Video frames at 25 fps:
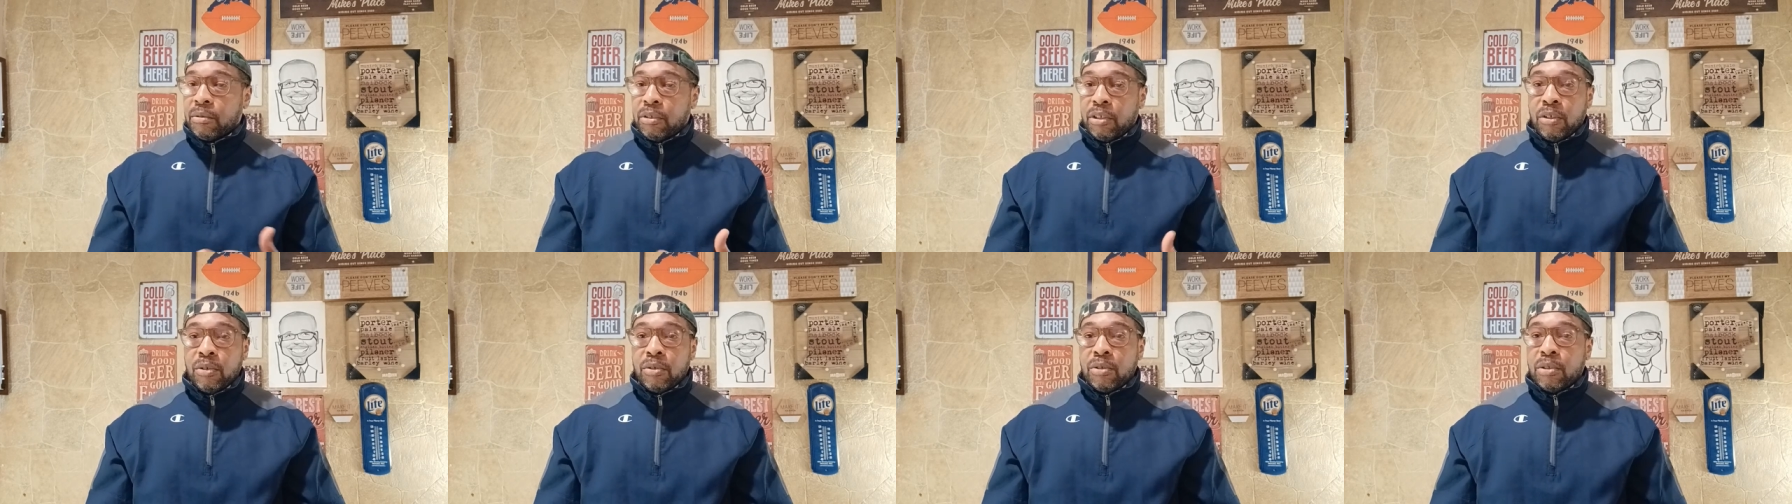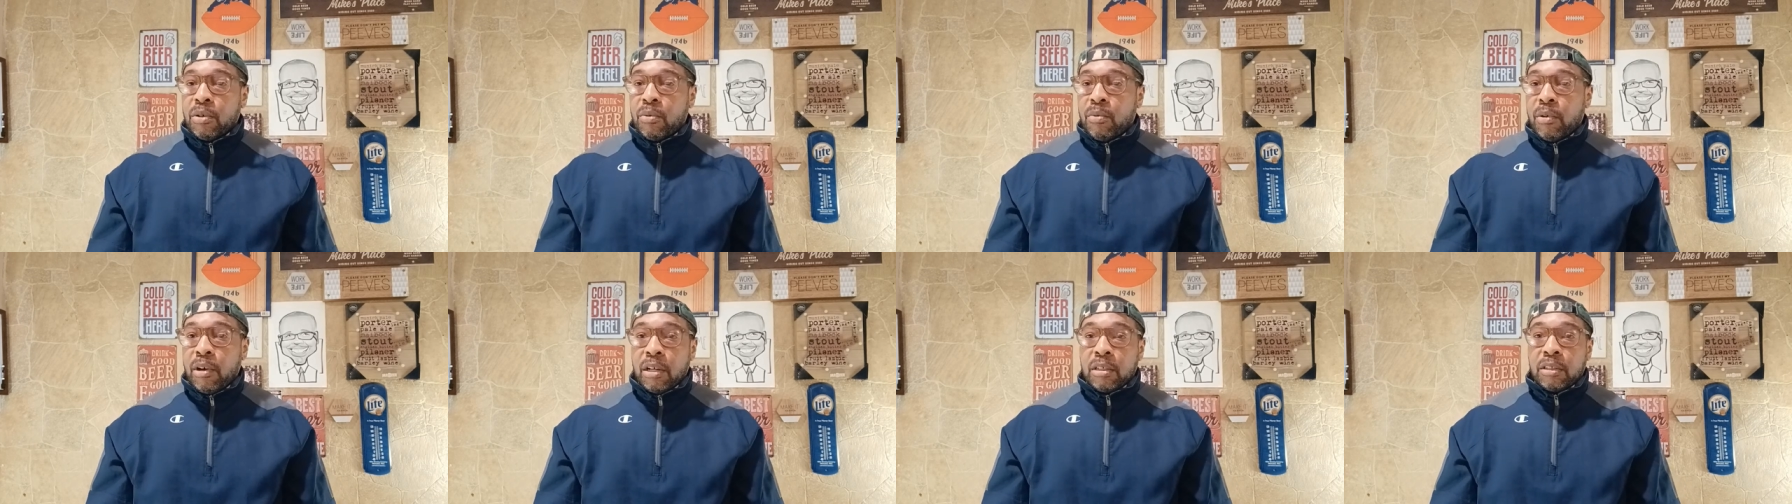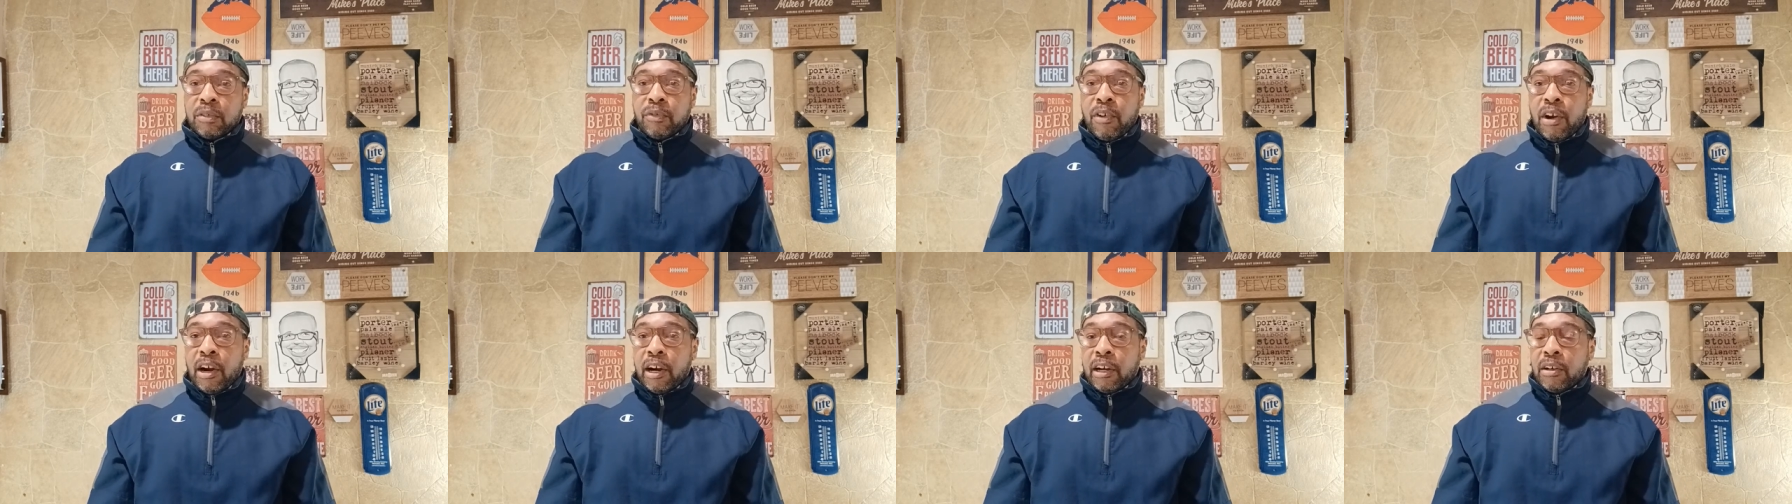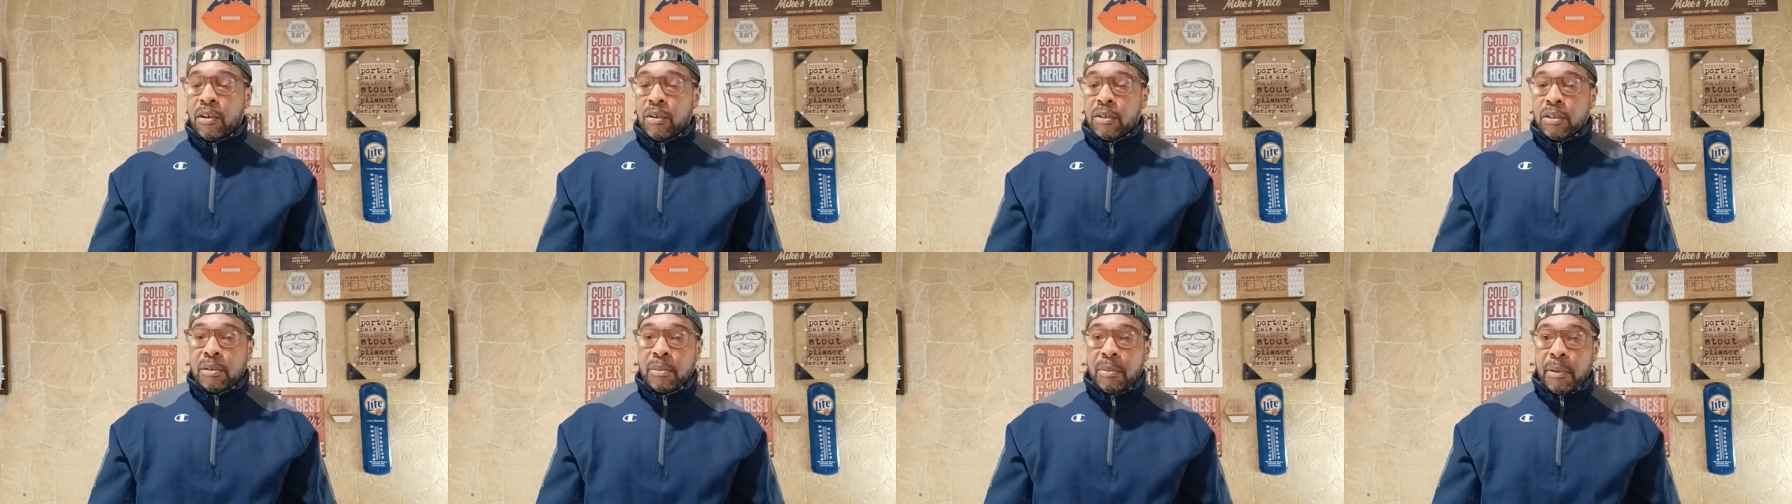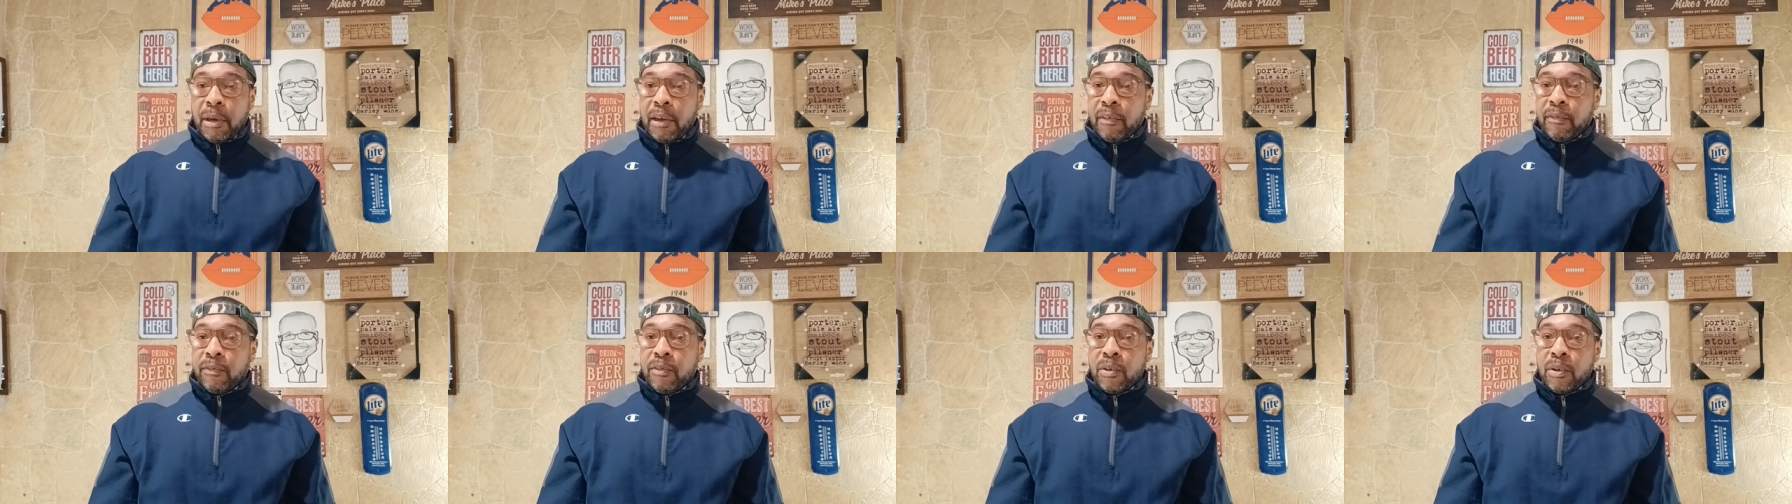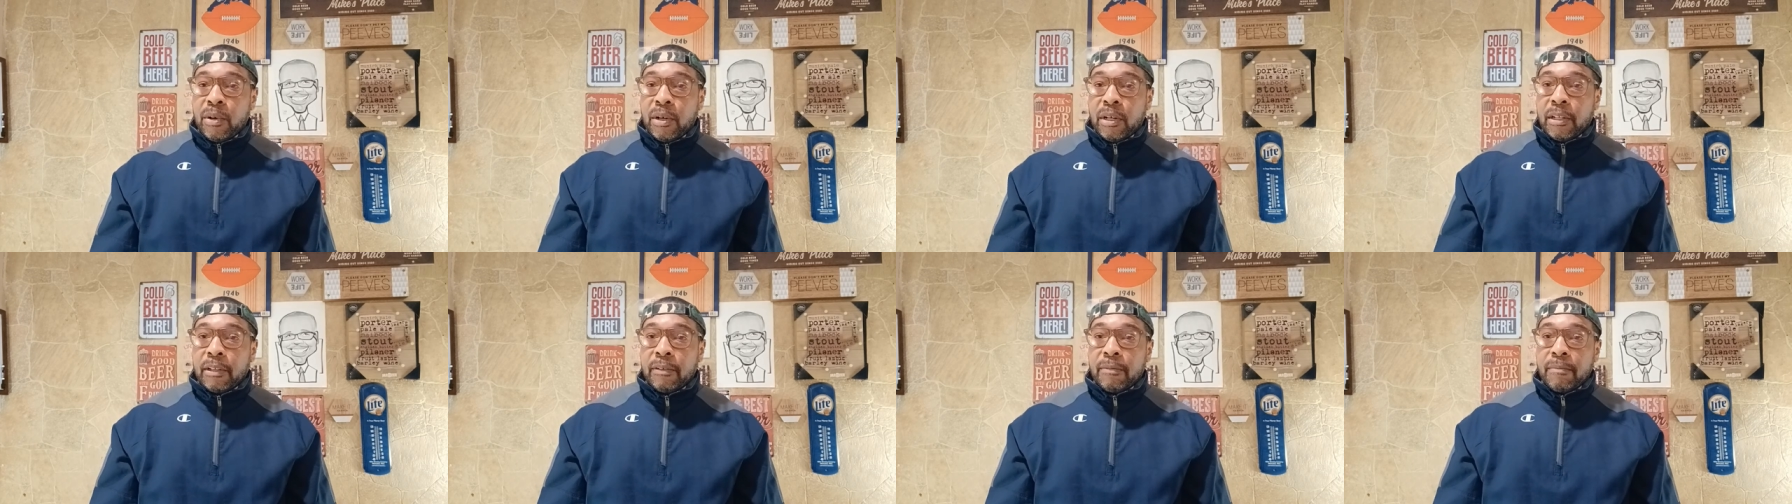use the Wells Fargo to pay
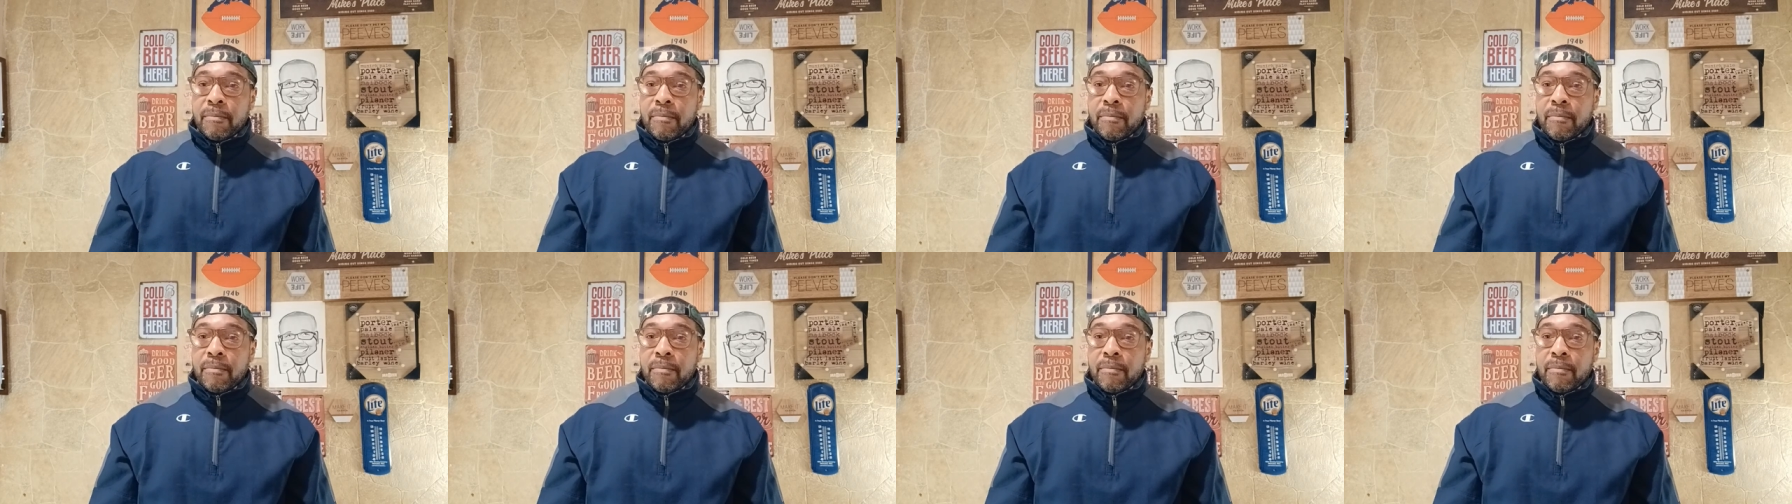for it.